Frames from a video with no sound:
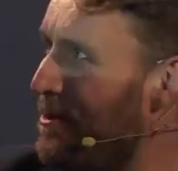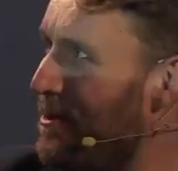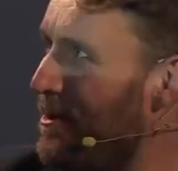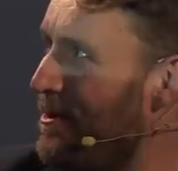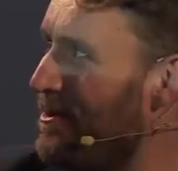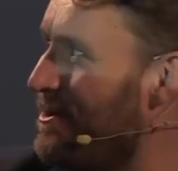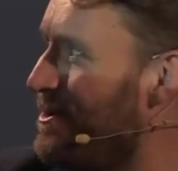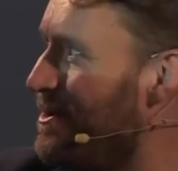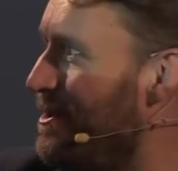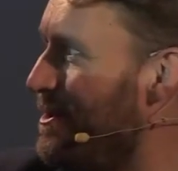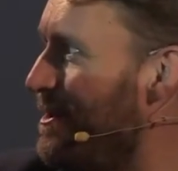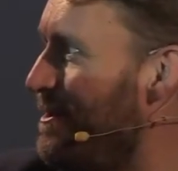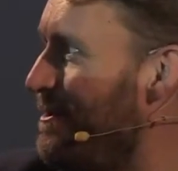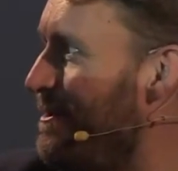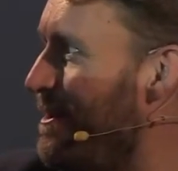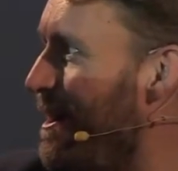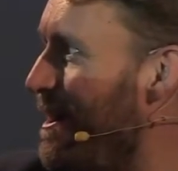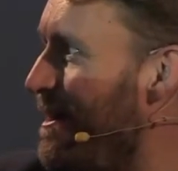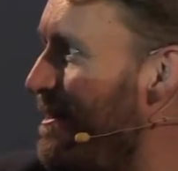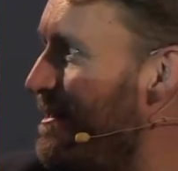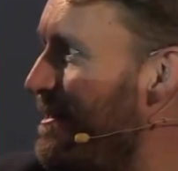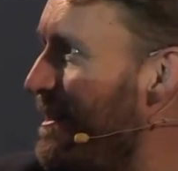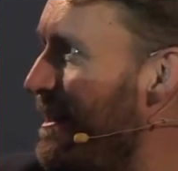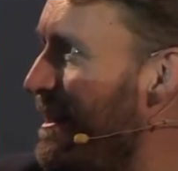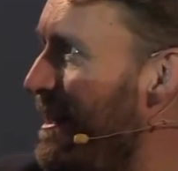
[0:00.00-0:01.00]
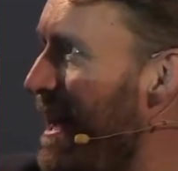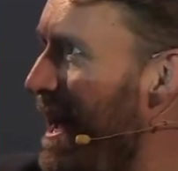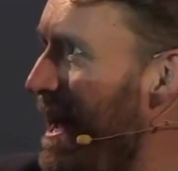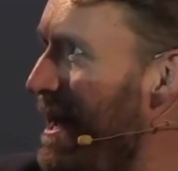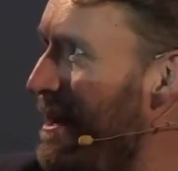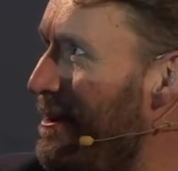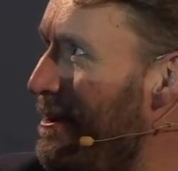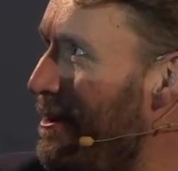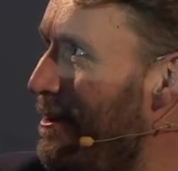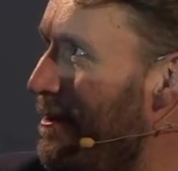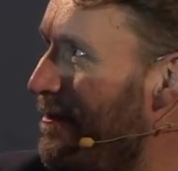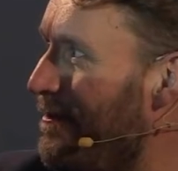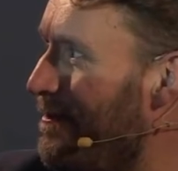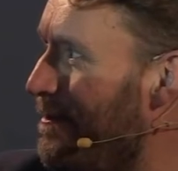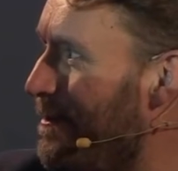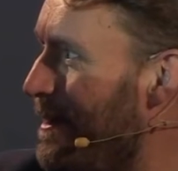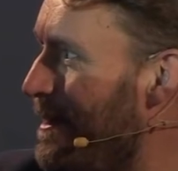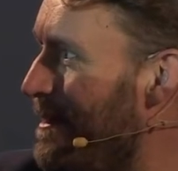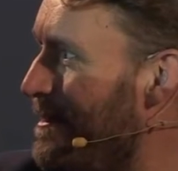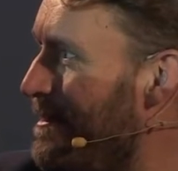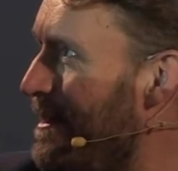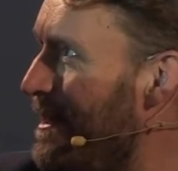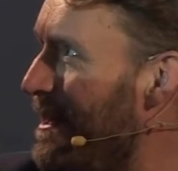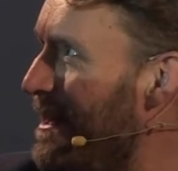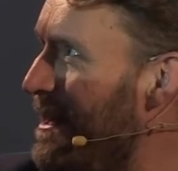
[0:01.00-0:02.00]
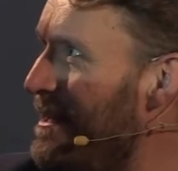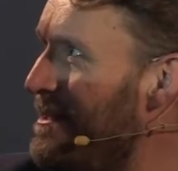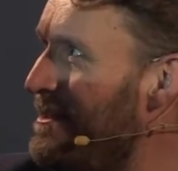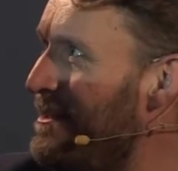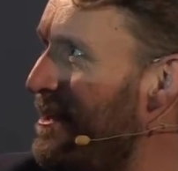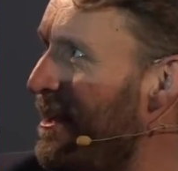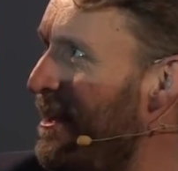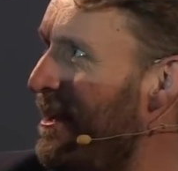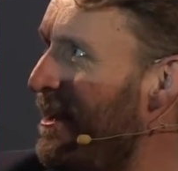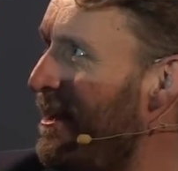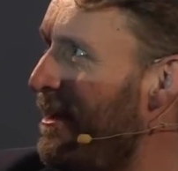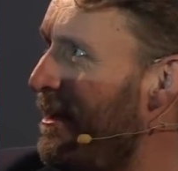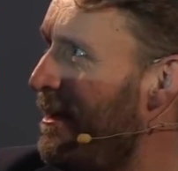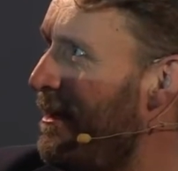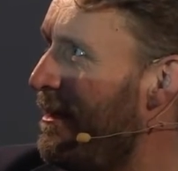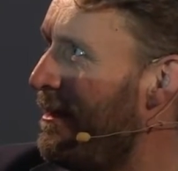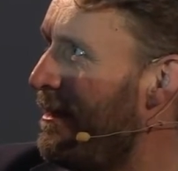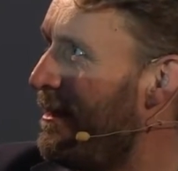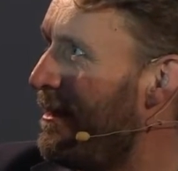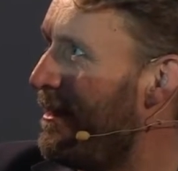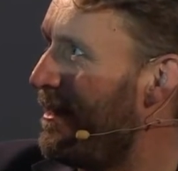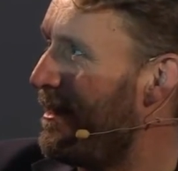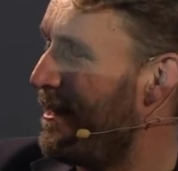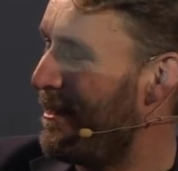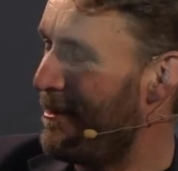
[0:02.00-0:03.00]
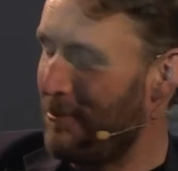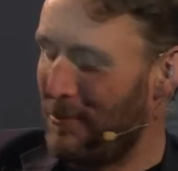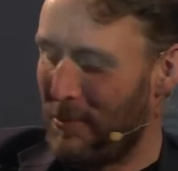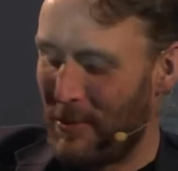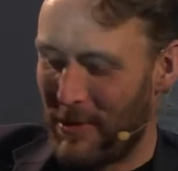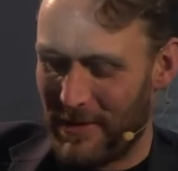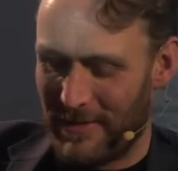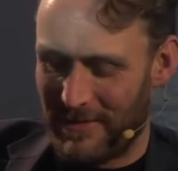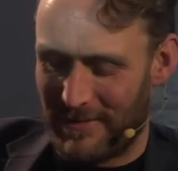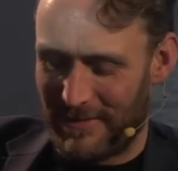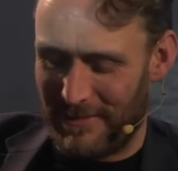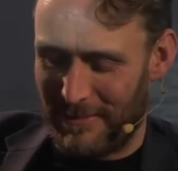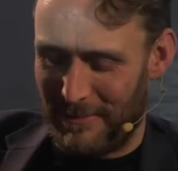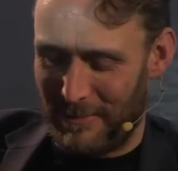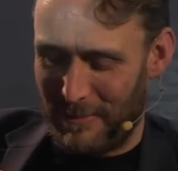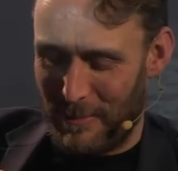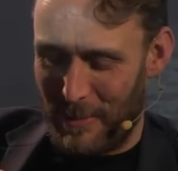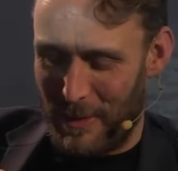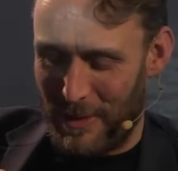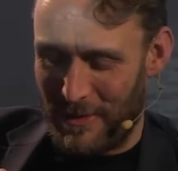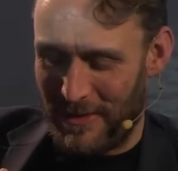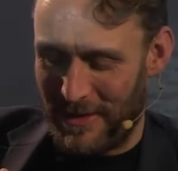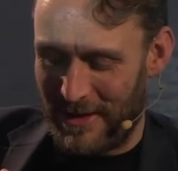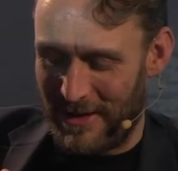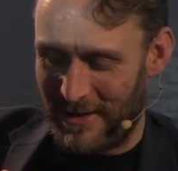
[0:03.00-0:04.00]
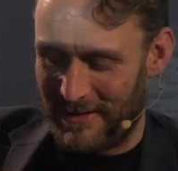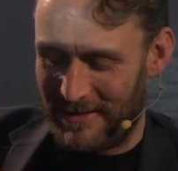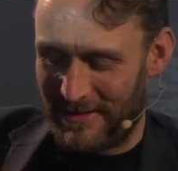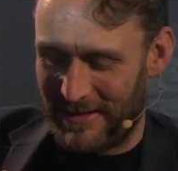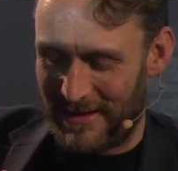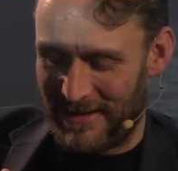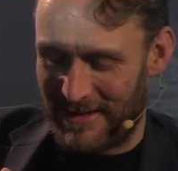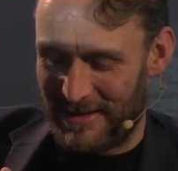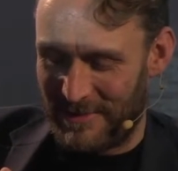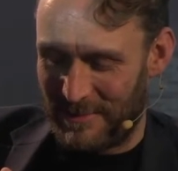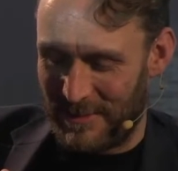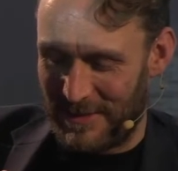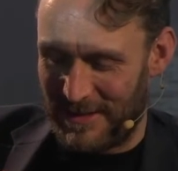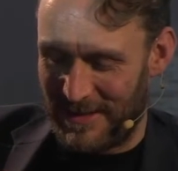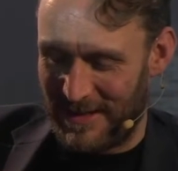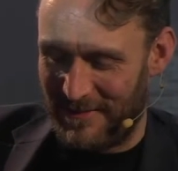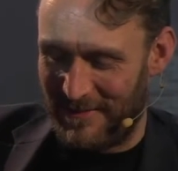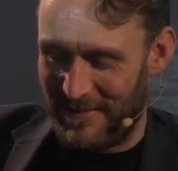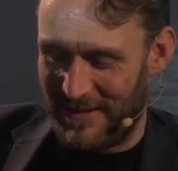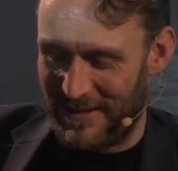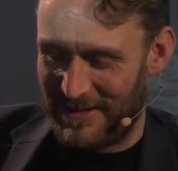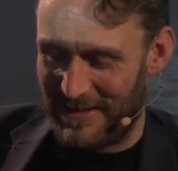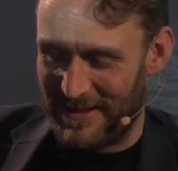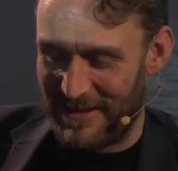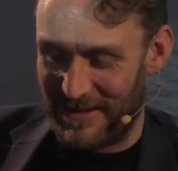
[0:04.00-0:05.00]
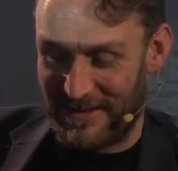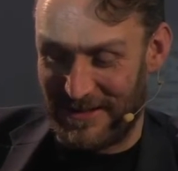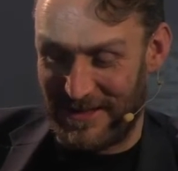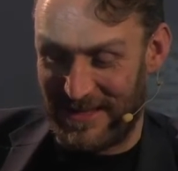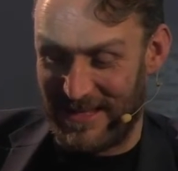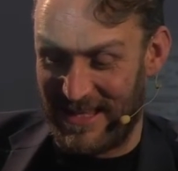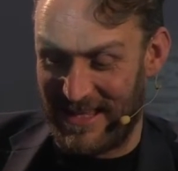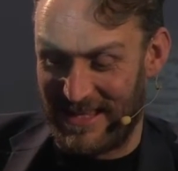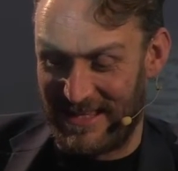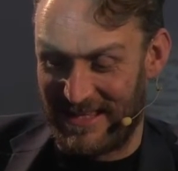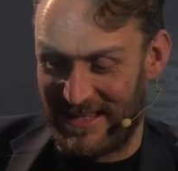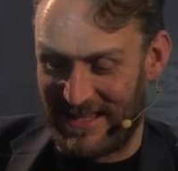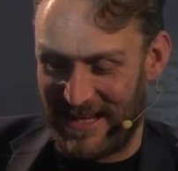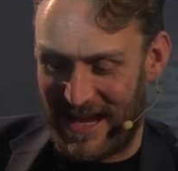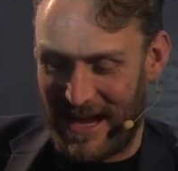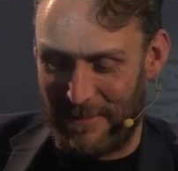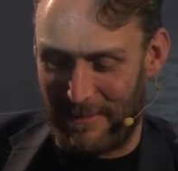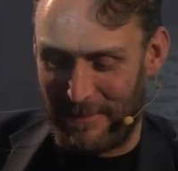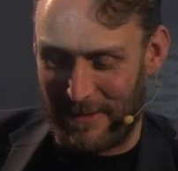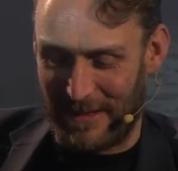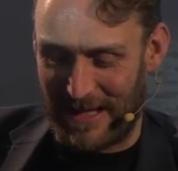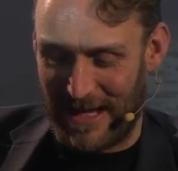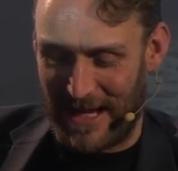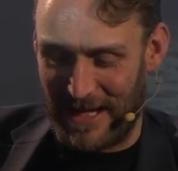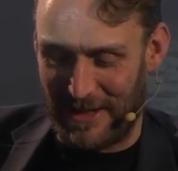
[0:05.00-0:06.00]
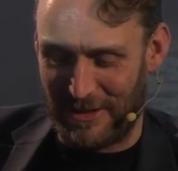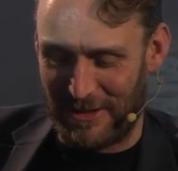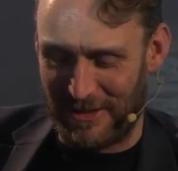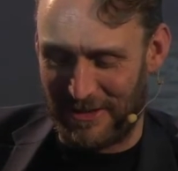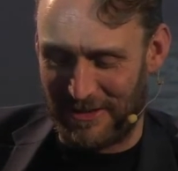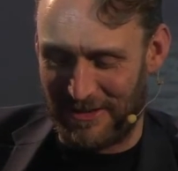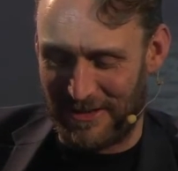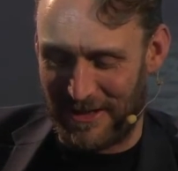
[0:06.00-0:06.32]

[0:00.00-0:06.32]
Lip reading: want to, I think, end off with is one that is specific to this application.